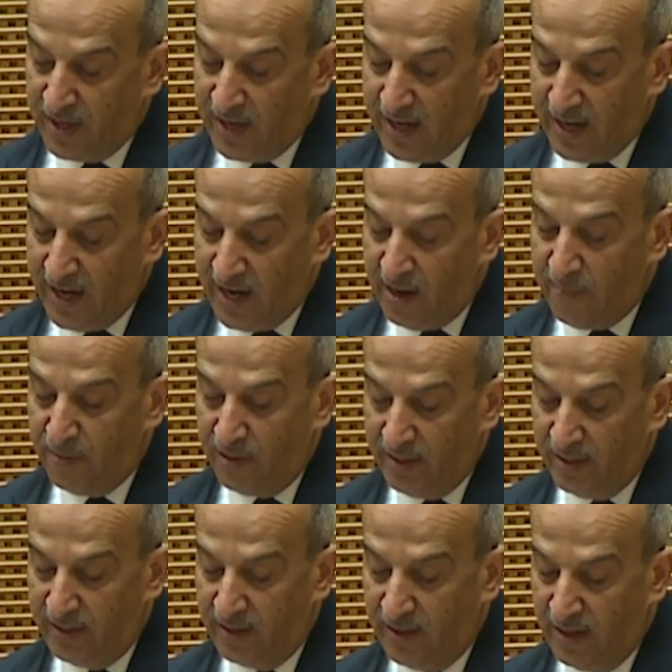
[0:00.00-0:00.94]

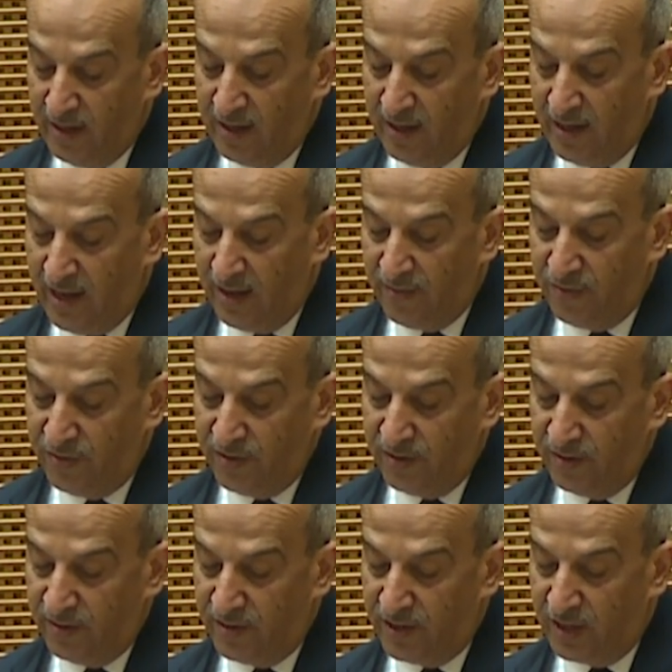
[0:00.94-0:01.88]
ably
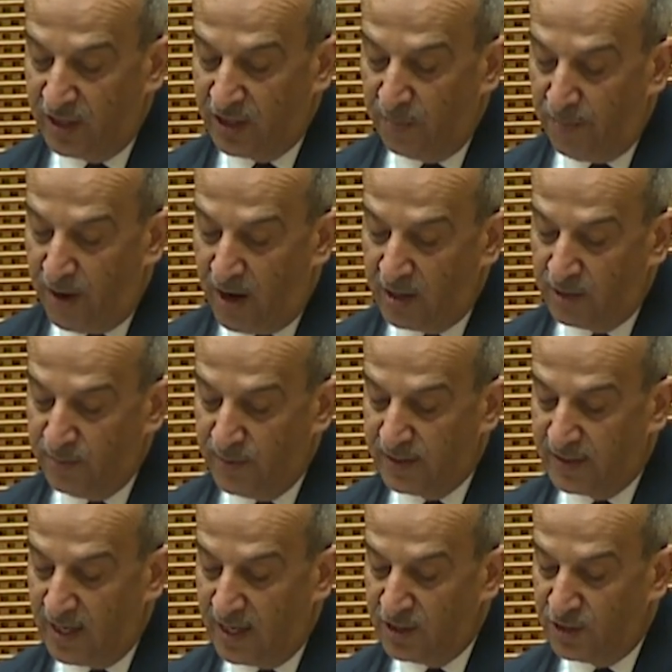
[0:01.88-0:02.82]
led their
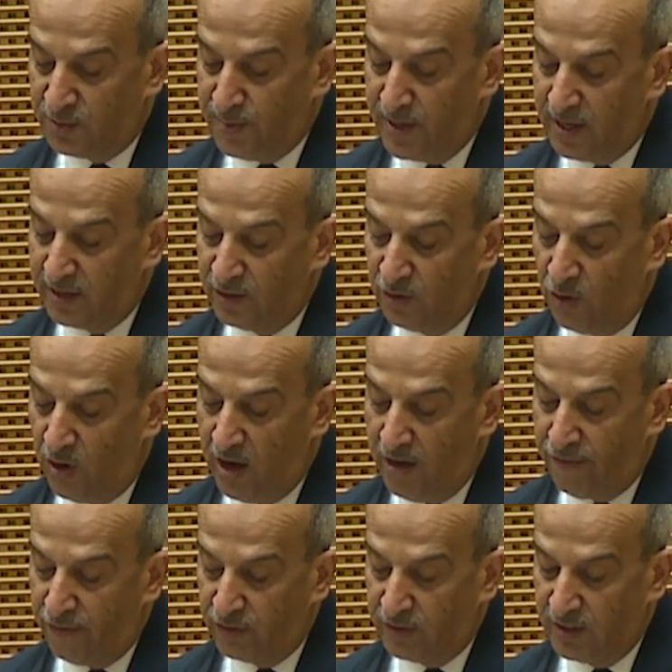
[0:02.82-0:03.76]
departments and spared no
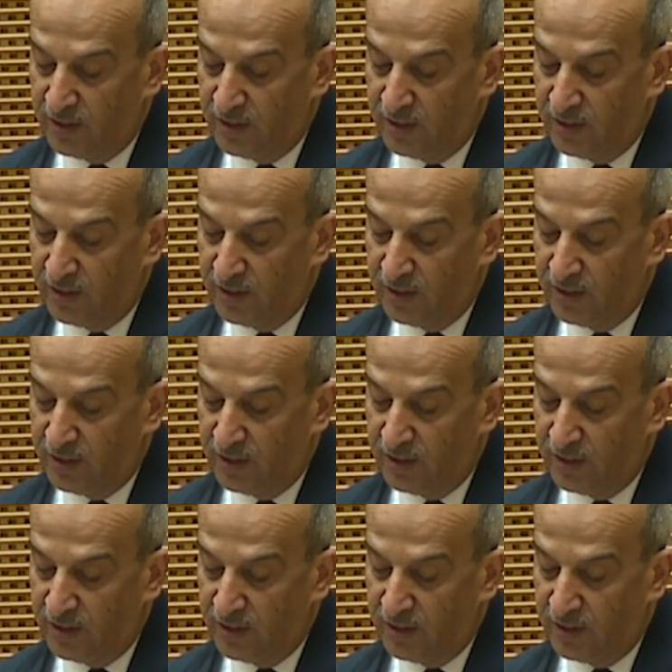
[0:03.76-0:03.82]
effort